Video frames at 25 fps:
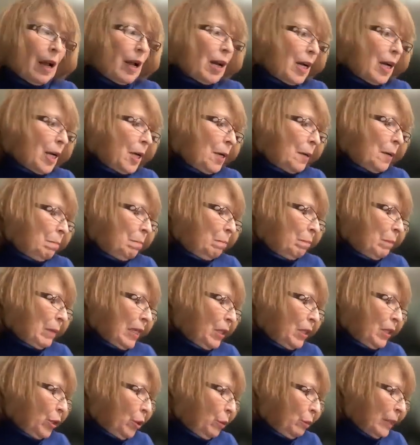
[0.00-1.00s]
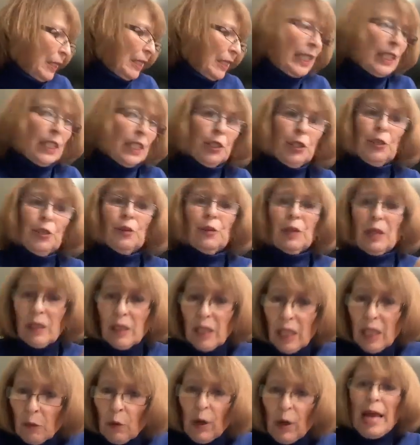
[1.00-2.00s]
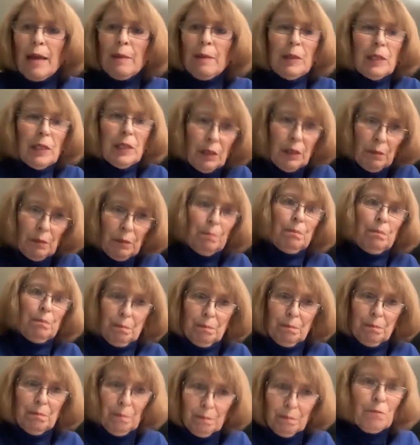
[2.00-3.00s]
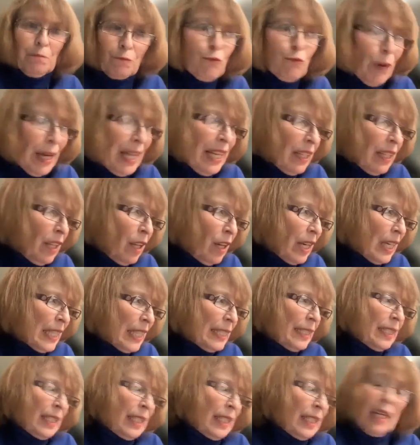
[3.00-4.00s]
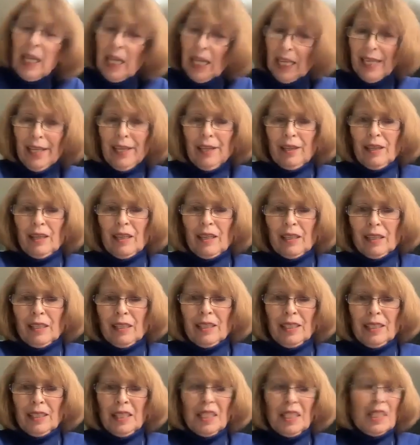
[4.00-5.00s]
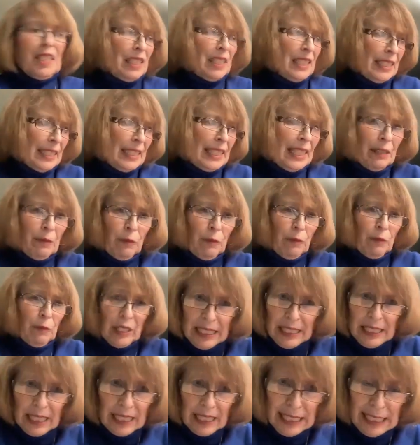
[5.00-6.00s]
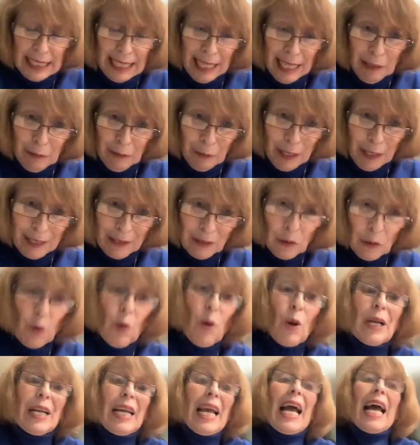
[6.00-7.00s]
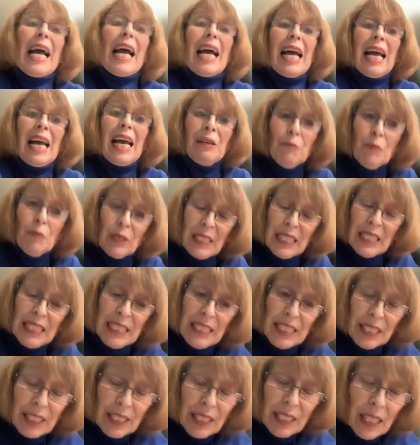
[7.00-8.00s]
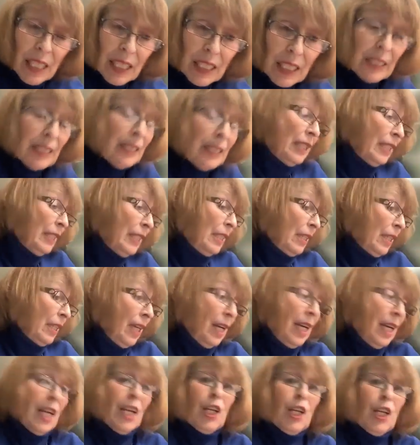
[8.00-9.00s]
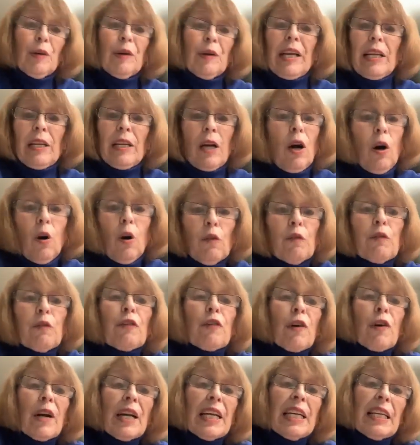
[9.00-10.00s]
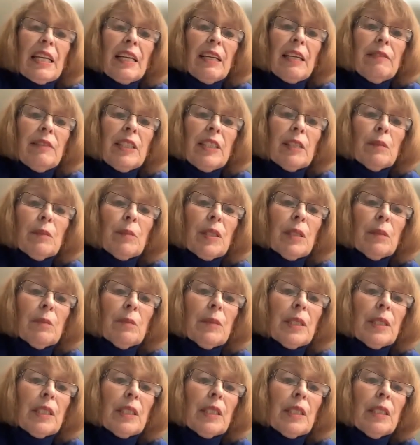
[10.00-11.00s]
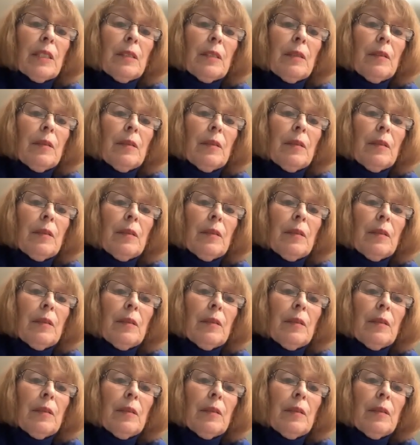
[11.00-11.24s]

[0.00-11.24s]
in human tissue that they were able to realize that, hey, this thing really does stay around long and really does create a whole variety of symptoms.